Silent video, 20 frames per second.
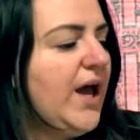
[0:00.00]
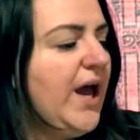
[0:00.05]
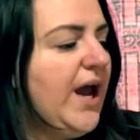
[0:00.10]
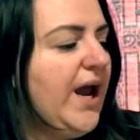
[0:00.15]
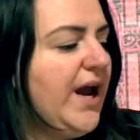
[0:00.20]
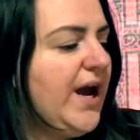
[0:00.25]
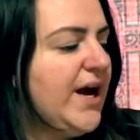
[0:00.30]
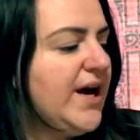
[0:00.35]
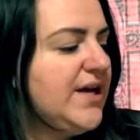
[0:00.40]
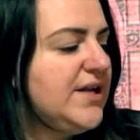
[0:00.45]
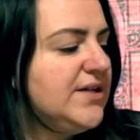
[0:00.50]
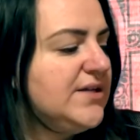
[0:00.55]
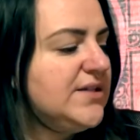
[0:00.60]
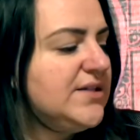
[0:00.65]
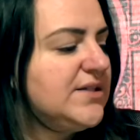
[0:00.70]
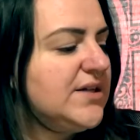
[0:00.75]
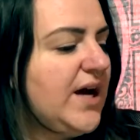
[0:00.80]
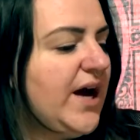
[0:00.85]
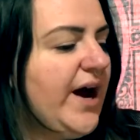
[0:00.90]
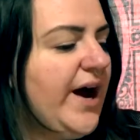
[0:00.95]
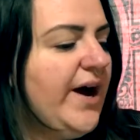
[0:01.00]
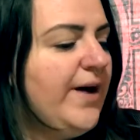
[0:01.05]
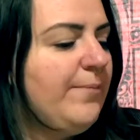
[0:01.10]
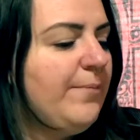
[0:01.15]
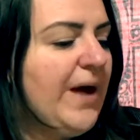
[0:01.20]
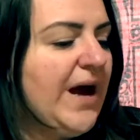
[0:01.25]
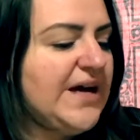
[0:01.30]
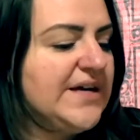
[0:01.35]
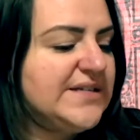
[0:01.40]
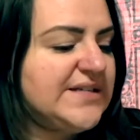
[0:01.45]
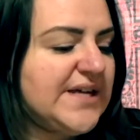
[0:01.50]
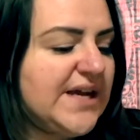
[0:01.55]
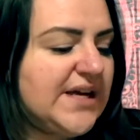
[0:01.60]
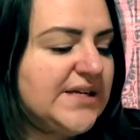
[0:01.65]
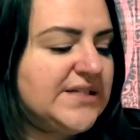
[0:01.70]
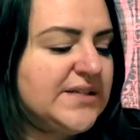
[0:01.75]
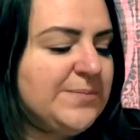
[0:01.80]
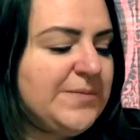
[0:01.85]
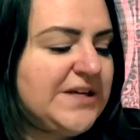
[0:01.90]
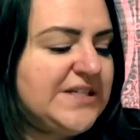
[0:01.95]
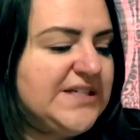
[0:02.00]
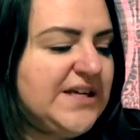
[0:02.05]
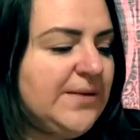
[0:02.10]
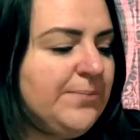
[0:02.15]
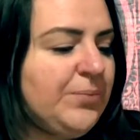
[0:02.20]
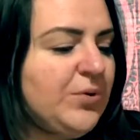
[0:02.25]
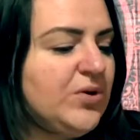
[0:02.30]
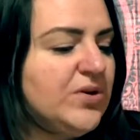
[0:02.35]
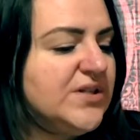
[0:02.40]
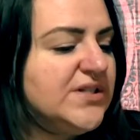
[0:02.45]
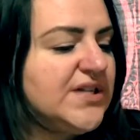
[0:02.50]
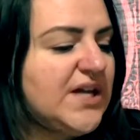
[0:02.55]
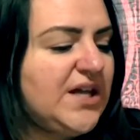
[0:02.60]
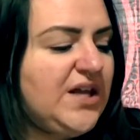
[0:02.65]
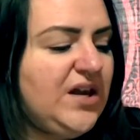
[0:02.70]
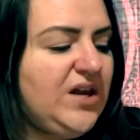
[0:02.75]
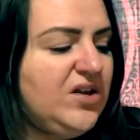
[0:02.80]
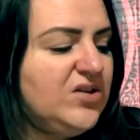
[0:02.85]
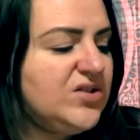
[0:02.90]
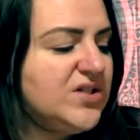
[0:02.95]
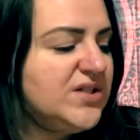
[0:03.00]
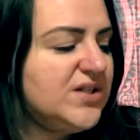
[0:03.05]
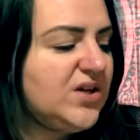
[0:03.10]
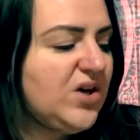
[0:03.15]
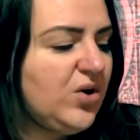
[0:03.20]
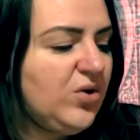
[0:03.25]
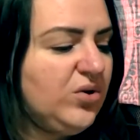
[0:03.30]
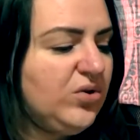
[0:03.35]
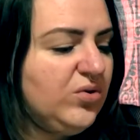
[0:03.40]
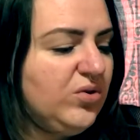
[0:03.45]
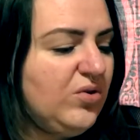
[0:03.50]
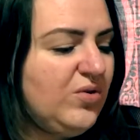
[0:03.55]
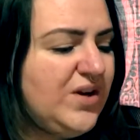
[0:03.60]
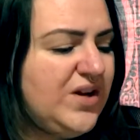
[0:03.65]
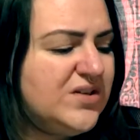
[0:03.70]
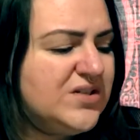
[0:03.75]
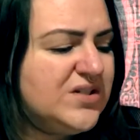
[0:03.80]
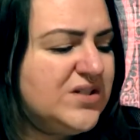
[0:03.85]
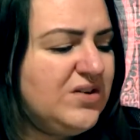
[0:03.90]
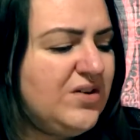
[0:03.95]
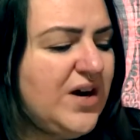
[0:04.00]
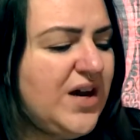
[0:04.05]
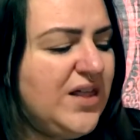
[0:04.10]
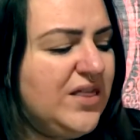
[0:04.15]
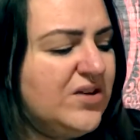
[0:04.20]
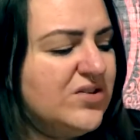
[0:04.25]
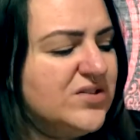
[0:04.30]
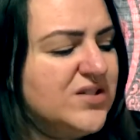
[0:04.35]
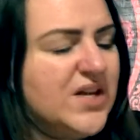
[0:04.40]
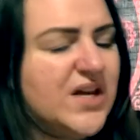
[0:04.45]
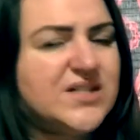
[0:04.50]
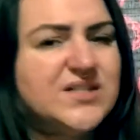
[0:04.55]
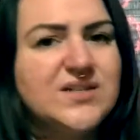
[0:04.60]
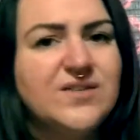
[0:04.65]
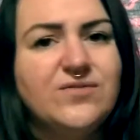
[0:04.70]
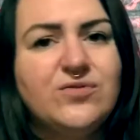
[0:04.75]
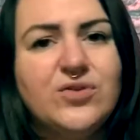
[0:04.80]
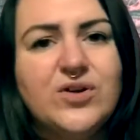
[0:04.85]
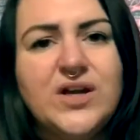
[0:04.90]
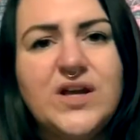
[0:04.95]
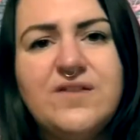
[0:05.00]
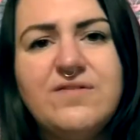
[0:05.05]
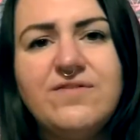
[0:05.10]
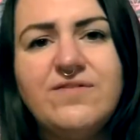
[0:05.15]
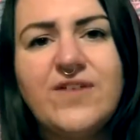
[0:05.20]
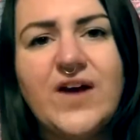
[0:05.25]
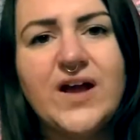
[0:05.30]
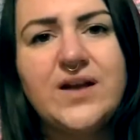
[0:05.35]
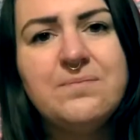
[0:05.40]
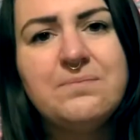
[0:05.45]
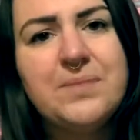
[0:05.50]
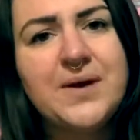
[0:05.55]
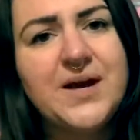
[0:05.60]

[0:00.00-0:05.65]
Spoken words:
and has like some examples, and then you just go through and you do it. There's lots of really fun